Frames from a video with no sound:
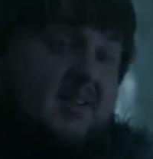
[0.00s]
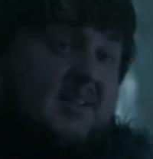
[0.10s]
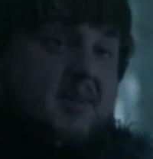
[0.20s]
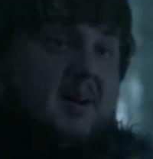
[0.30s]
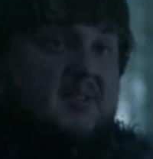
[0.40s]
I
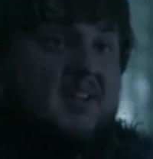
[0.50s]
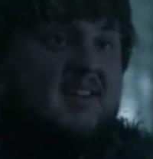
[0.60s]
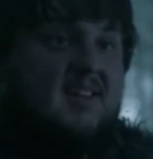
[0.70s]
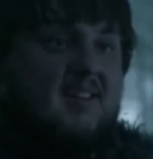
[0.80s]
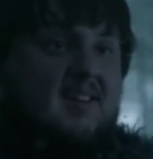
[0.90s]
read about
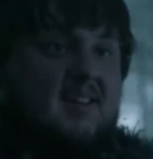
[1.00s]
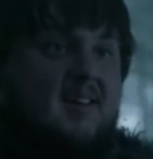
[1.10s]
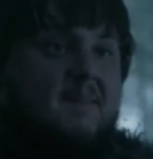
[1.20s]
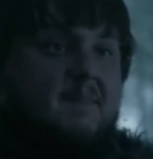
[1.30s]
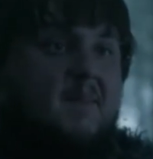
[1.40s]
it
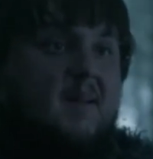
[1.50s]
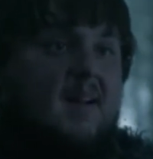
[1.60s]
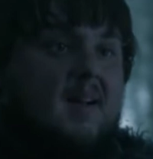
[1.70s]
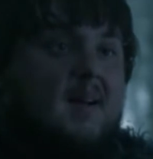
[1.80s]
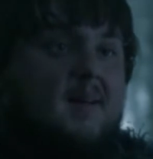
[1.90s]
in
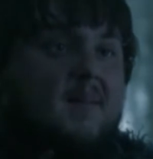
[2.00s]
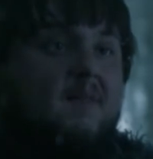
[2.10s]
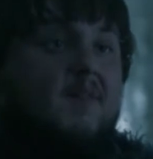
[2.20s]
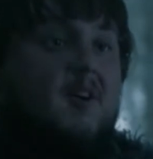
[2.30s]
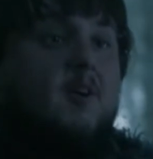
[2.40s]

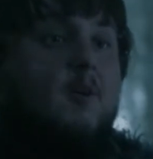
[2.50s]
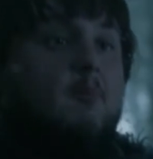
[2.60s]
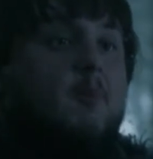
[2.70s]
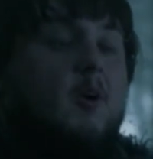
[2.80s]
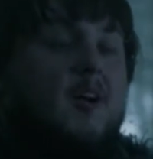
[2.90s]
a very
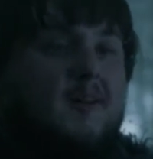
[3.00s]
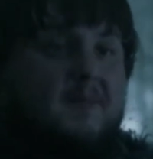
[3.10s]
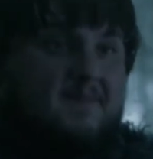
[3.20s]
old book.